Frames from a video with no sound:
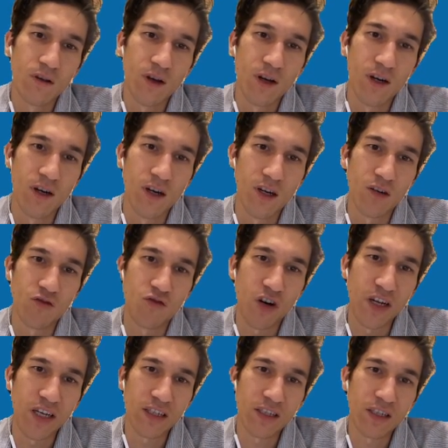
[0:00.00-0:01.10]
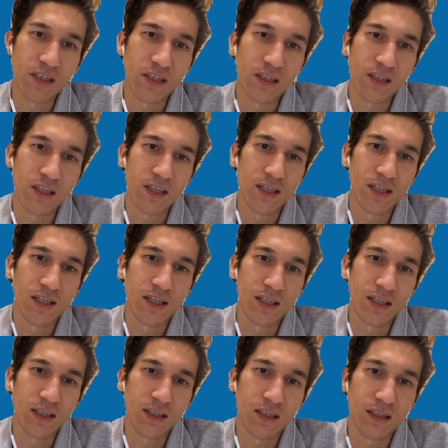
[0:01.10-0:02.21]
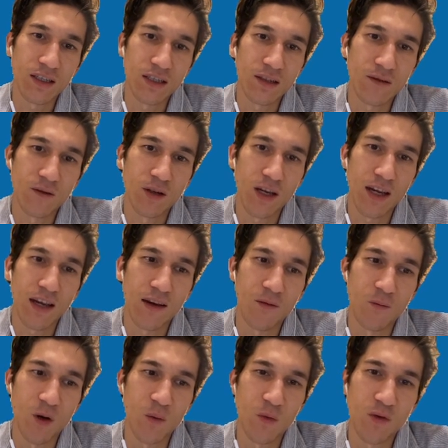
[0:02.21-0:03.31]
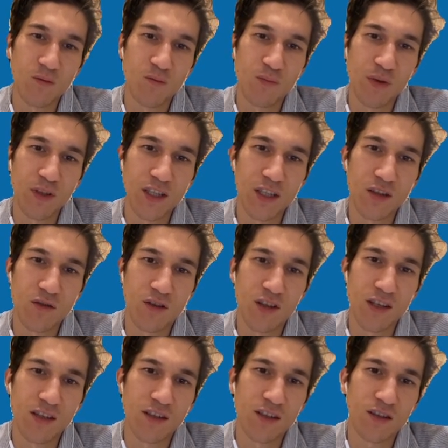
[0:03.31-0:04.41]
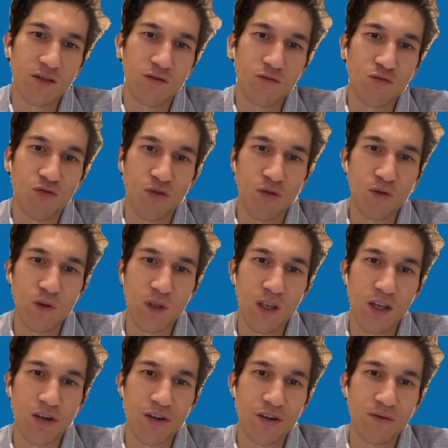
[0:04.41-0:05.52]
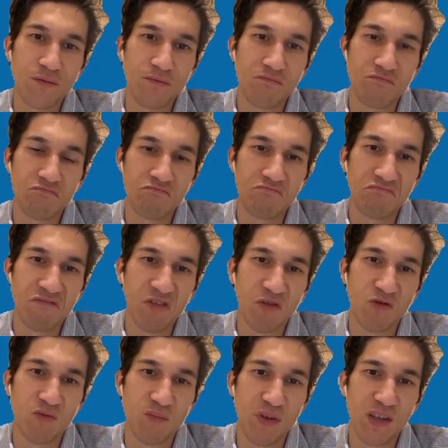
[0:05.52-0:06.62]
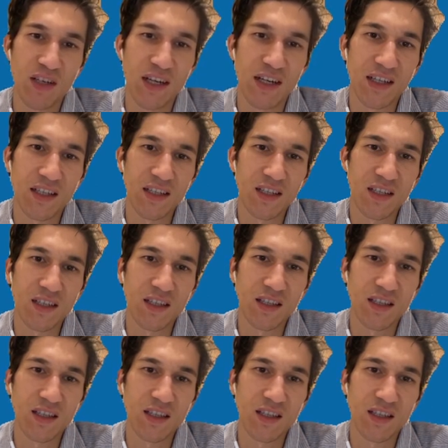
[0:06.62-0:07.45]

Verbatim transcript: uh, rent is uh, okay maybe building these two roads here could be nice